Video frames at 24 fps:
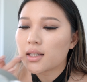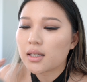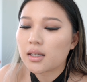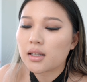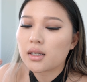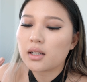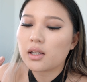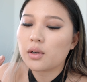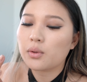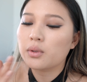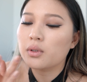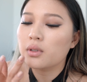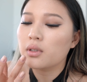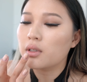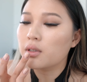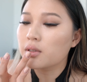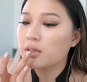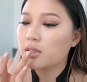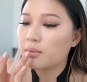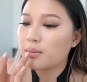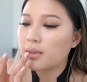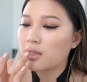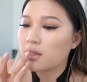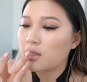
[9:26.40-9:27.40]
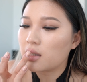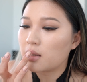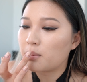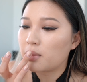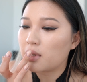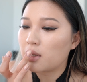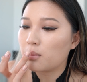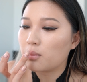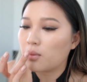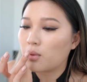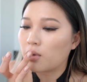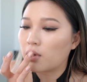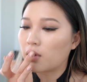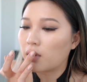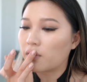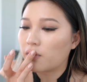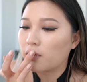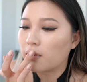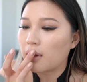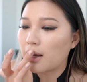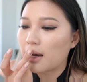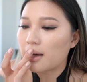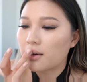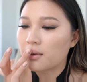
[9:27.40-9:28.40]
And it will ultimately be more
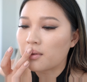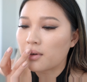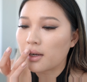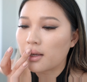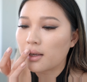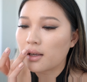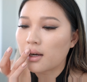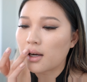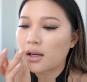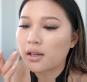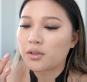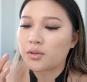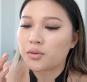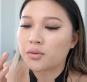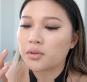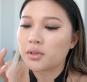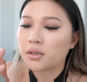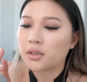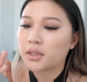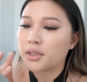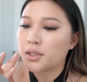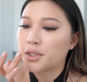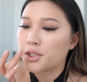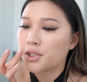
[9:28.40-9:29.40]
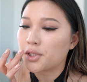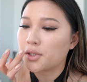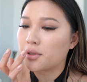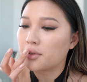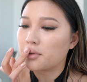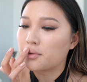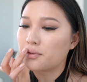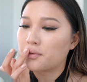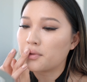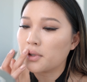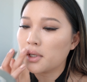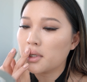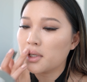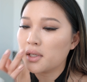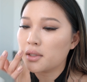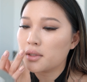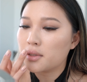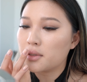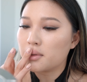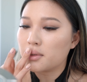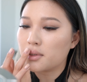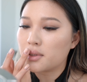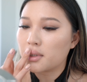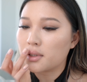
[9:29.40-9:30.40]
flattering. I really should have
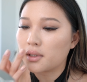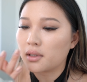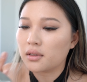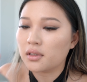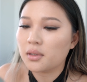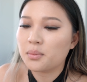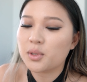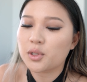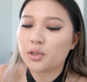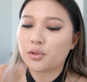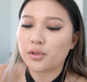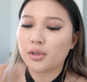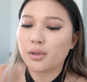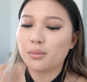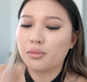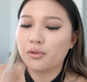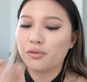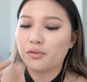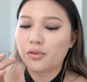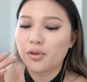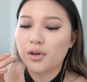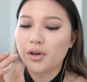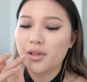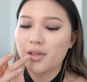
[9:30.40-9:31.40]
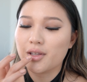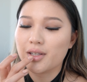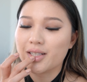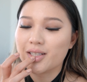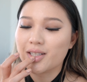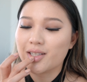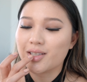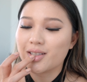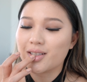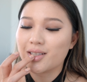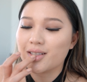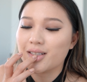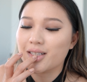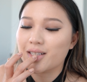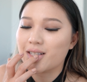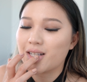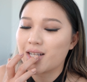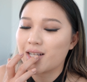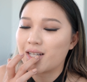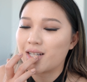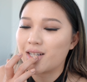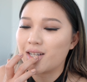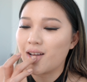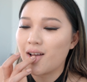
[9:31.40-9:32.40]
done a lip scrub before this because it was
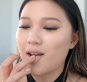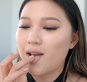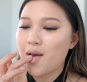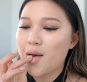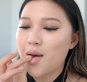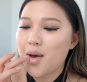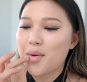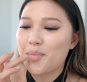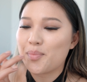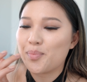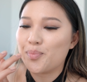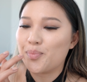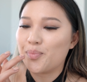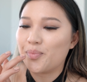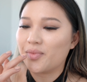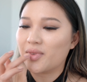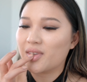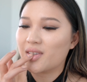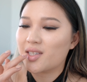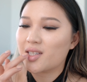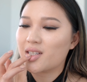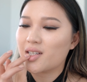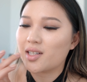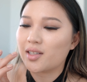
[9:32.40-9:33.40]
kind of, it's